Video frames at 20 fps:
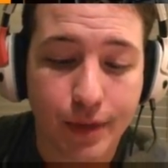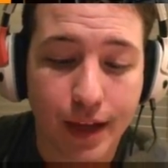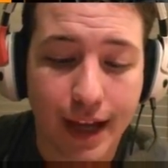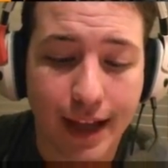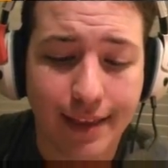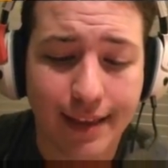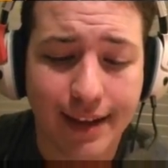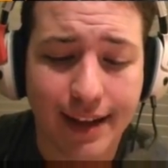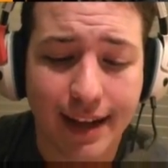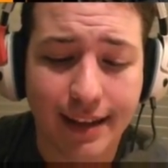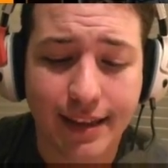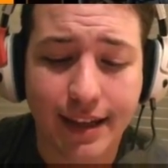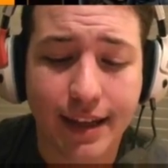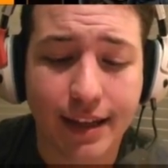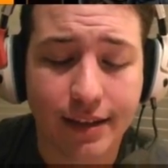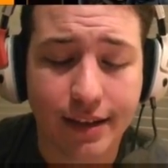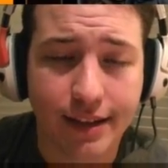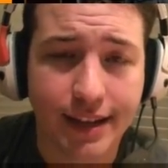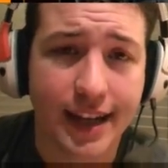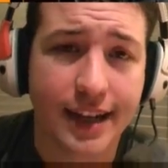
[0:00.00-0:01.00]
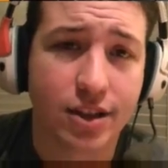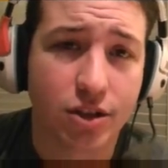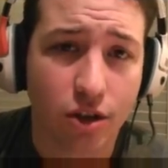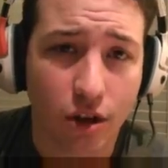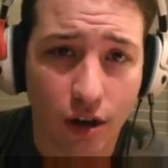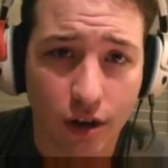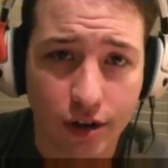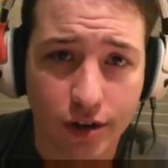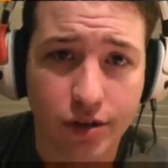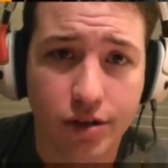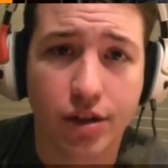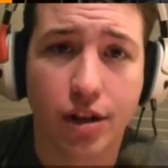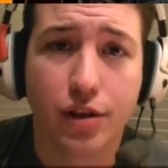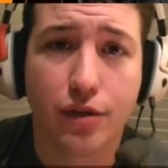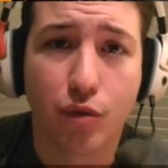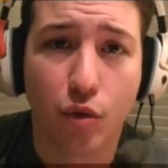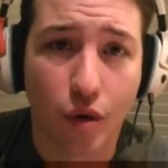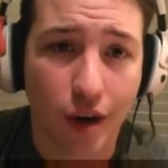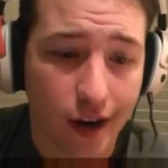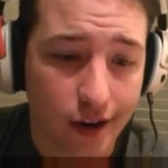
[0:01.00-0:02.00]
And then I think the next card, it's another
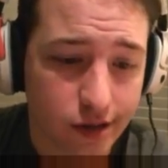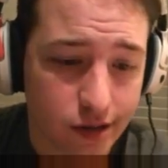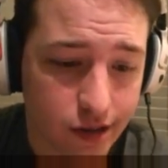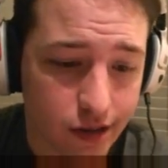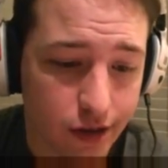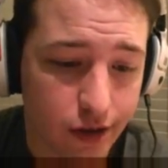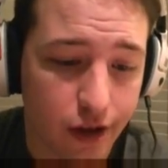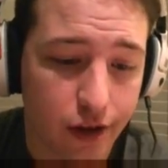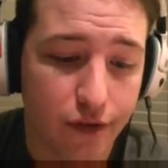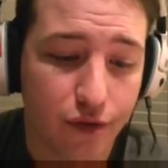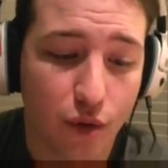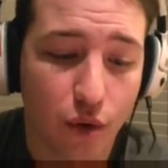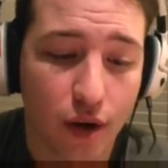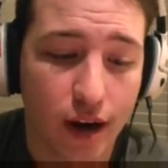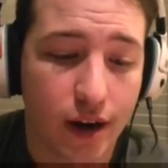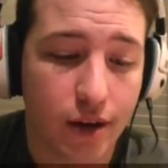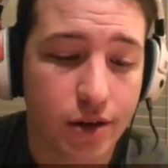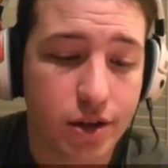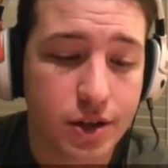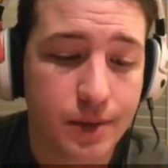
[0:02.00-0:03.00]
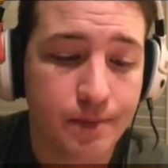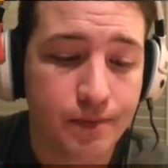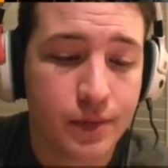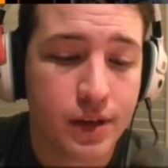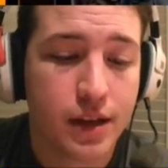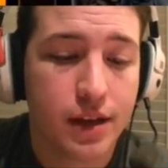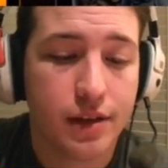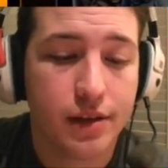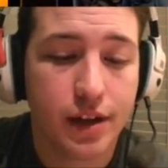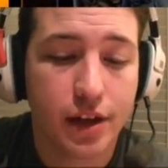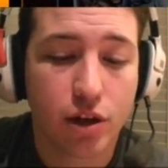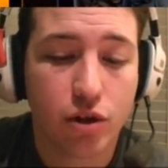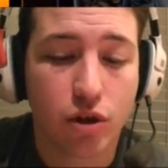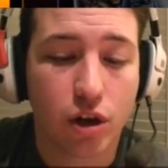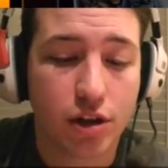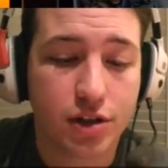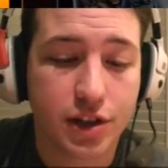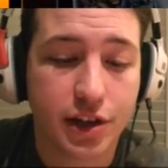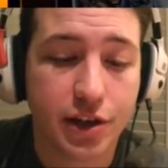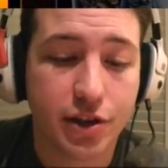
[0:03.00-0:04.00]
4 hours and then another 4 hours. Then
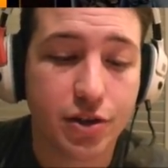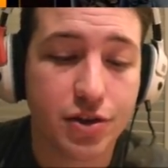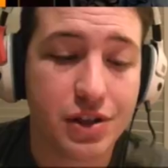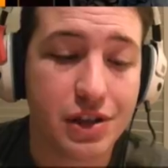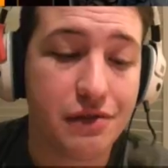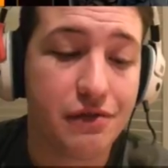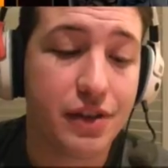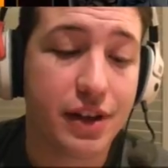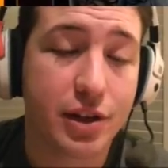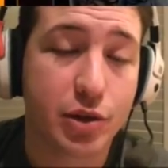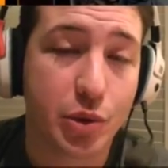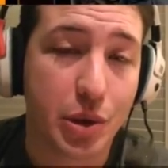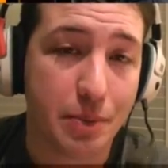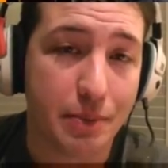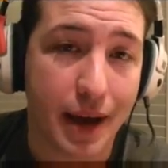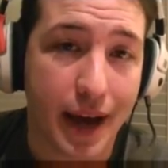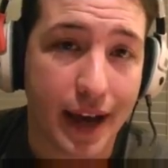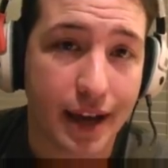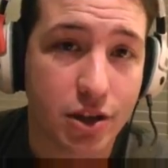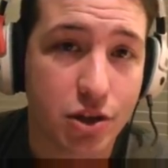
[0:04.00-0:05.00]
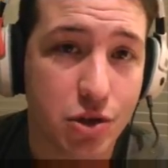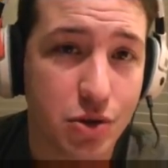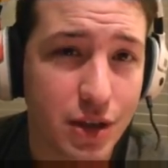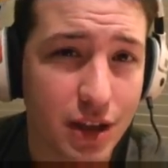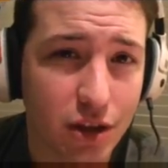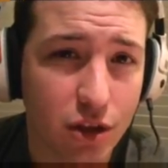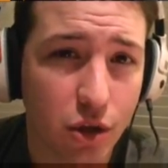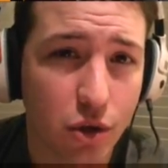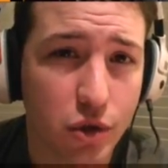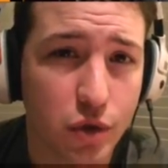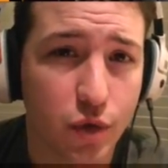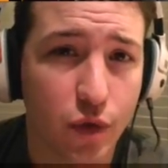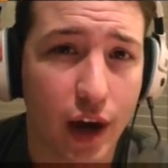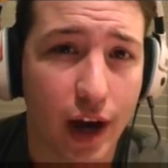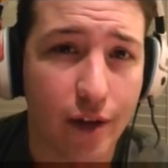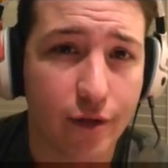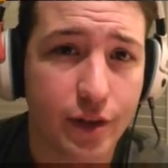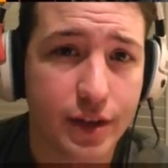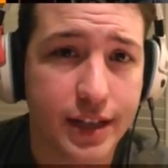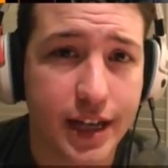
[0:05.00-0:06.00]
across here, you see victory packs. You get those for
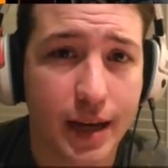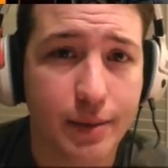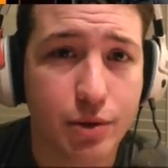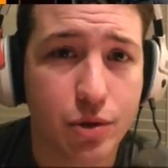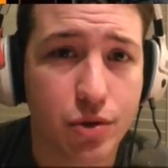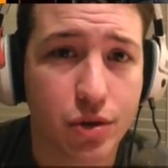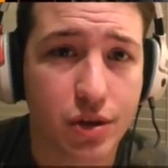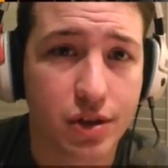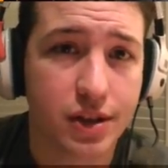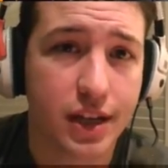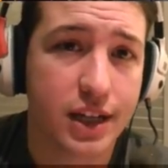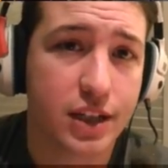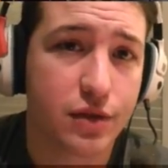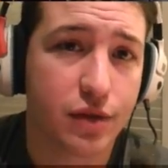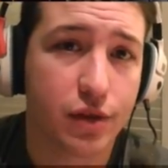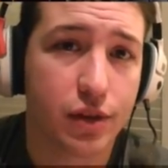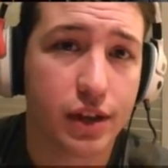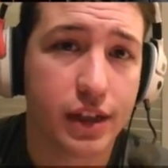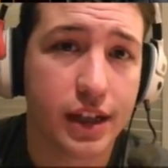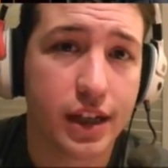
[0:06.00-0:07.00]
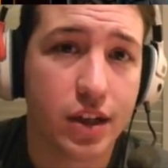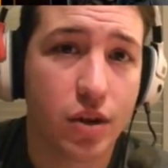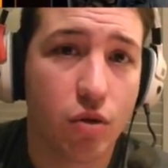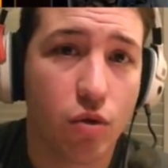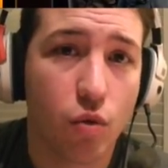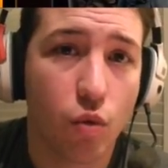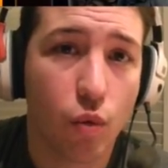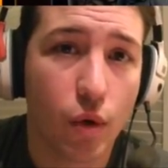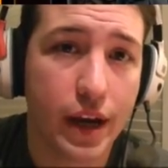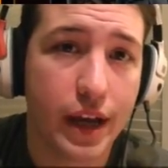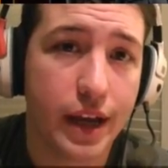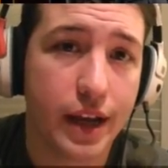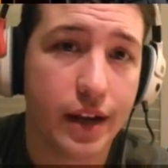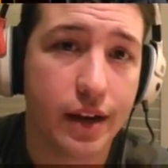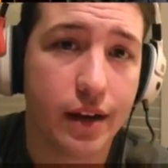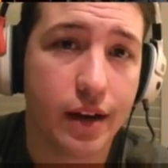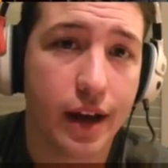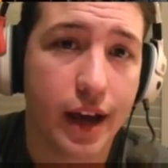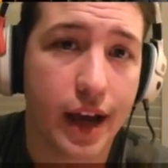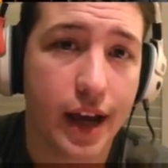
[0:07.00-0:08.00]
every time you successfully
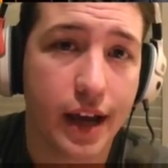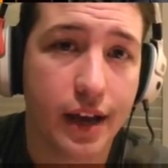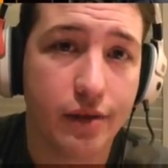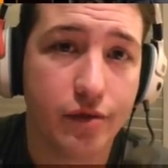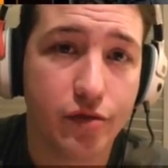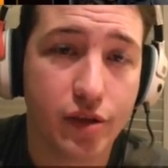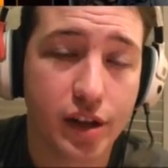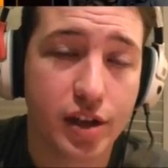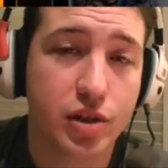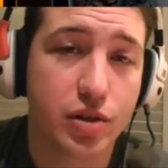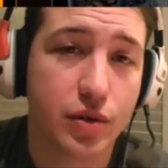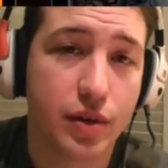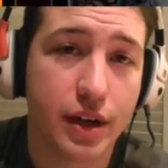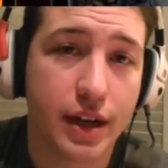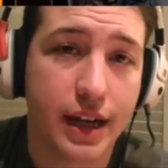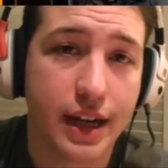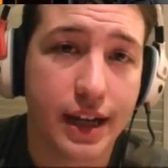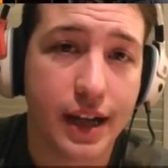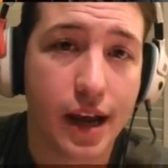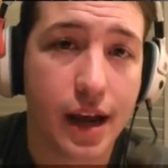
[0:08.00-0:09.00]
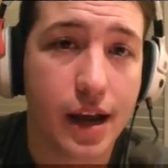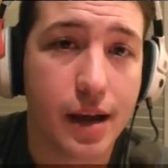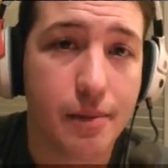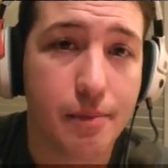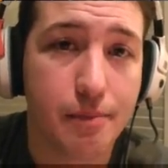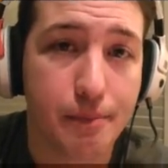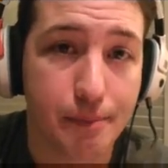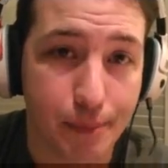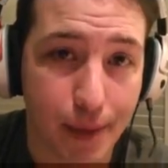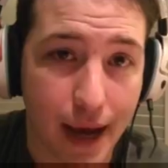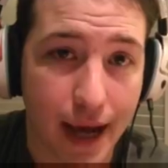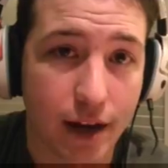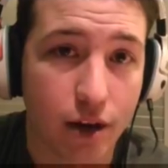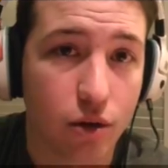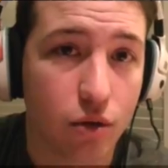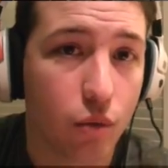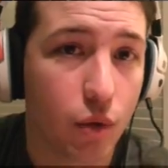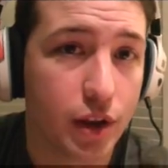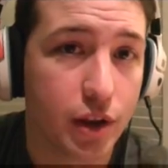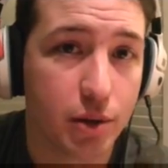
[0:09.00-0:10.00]
win a victory in a
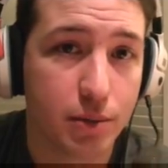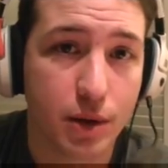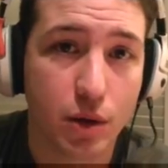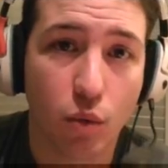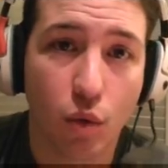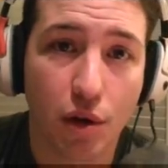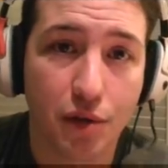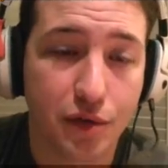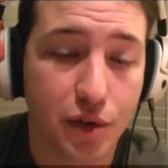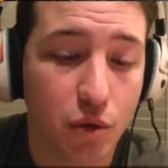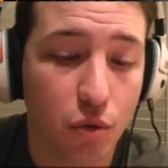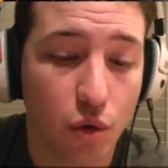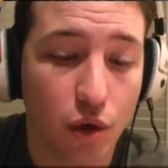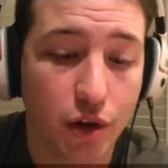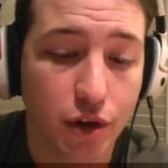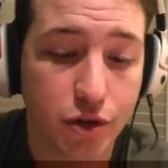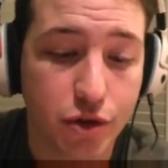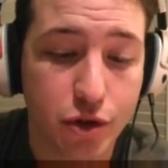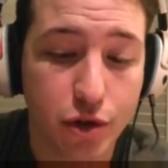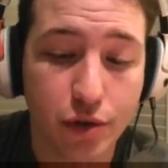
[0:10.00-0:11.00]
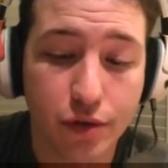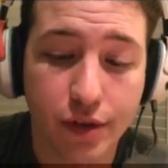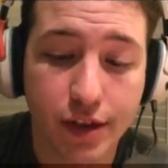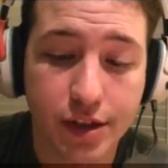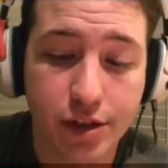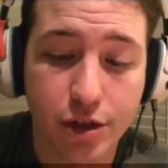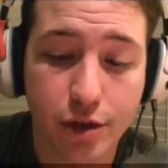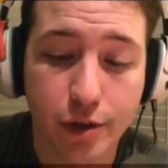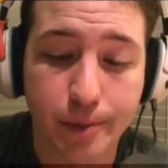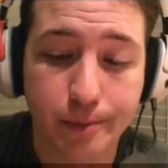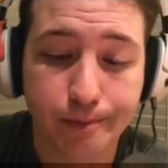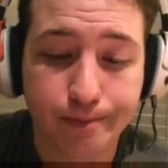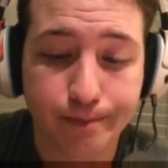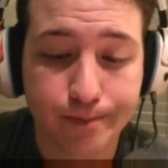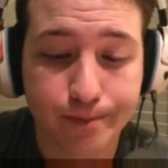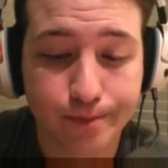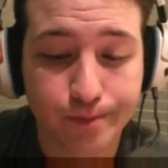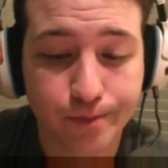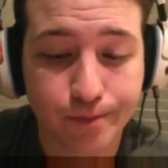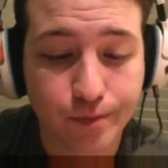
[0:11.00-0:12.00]
battle, whether it be 1v1 or 2v2.
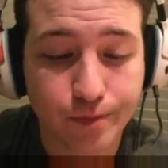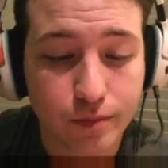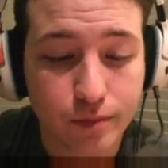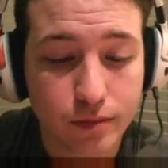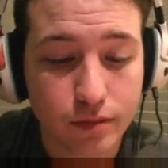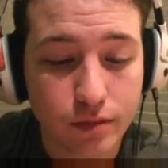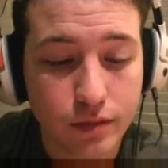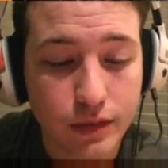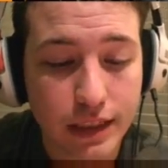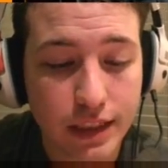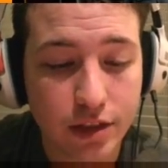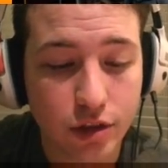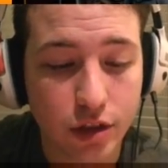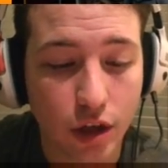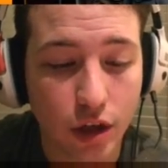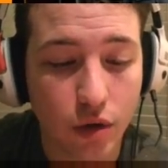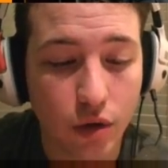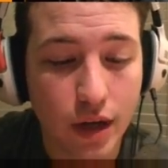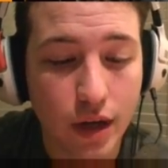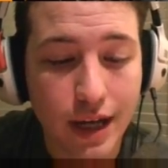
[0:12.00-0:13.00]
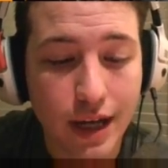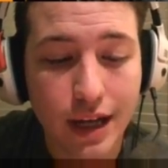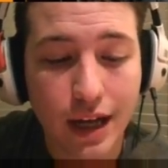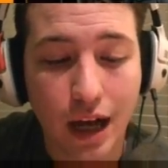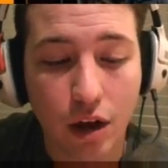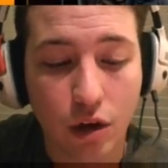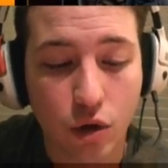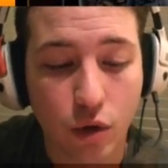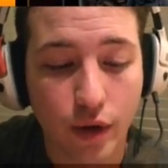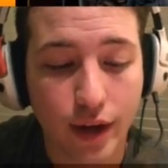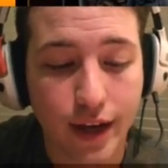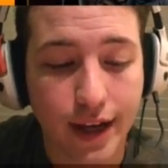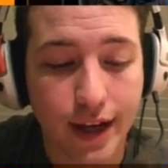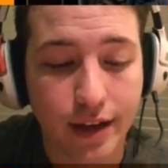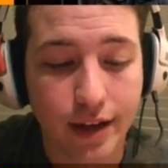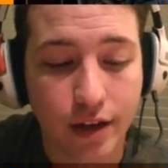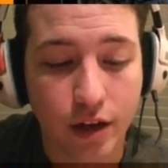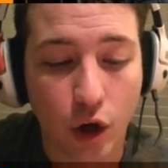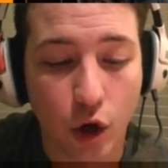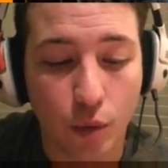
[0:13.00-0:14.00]
So I'll go ahead
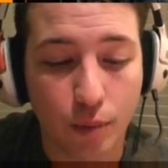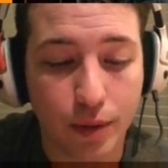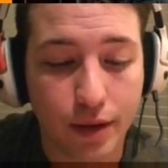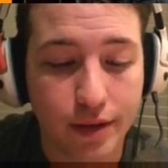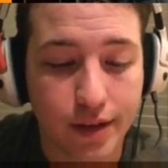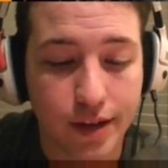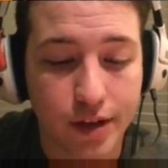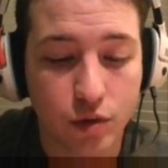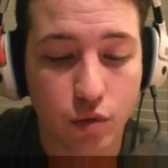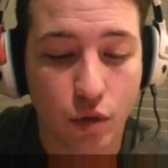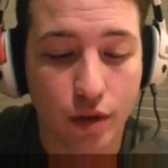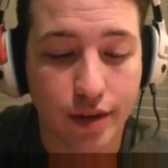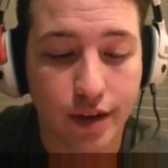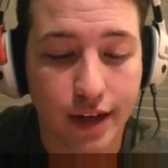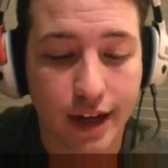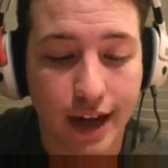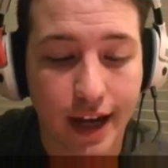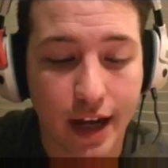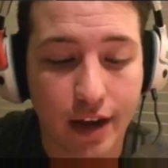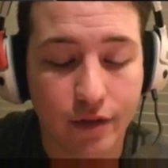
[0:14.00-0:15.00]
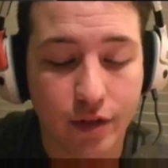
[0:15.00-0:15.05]
and open this one that I have